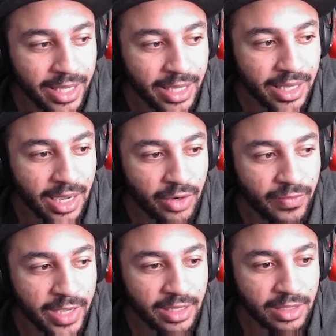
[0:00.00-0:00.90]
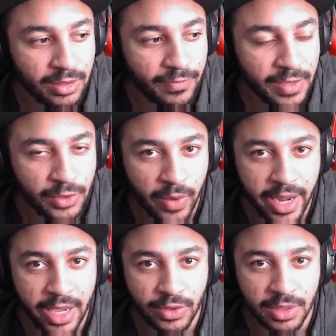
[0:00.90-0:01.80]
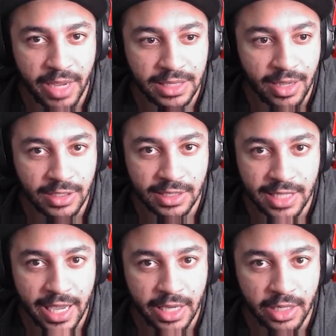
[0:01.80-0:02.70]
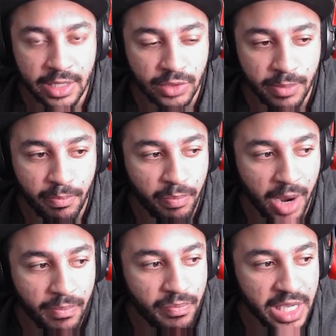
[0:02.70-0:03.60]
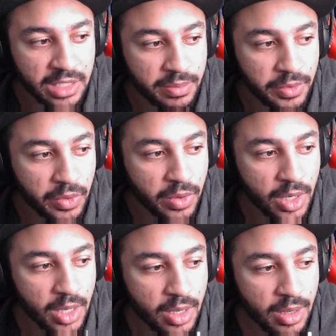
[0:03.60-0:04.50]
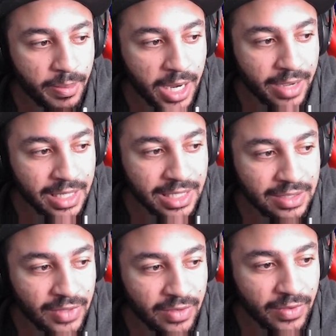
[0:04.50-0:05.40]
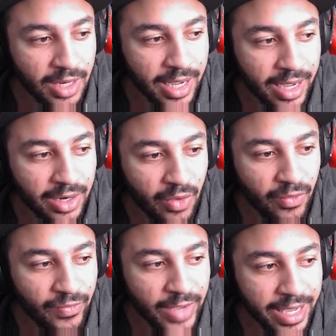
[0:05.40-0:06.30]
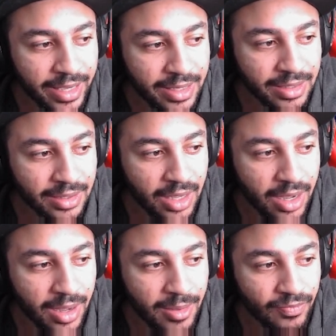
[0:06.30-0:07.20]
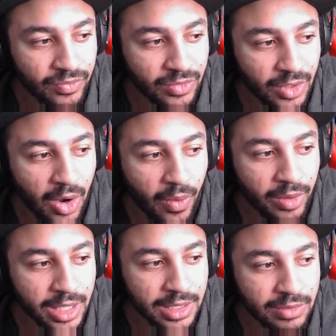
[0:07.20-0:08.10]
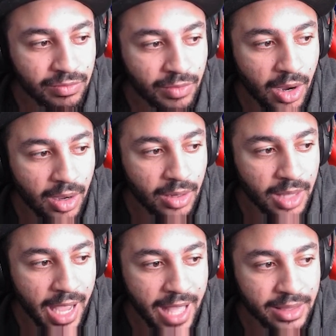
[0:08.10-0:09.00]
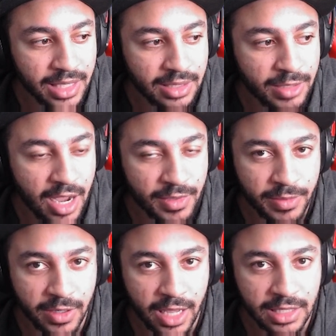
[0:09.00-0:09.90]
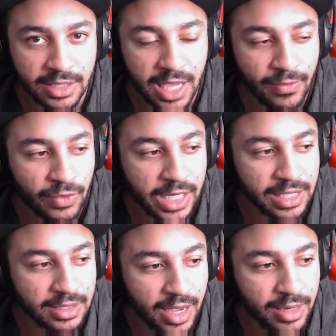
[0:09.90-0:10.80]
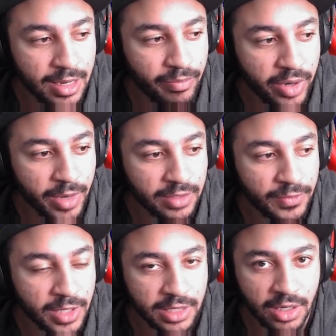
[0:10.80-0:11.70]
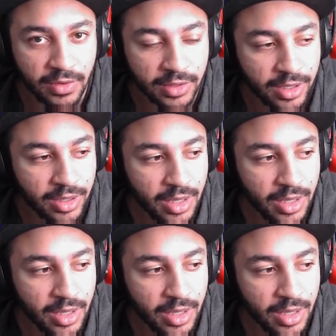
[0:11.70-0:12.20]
I don't think FIFA 20 it was amazing. Like, ter Stegen, it was unbeatable. But in this FIFA, like, I don't think goalies like at this time, it's being like this is the day of the release, like pretty much a few days after.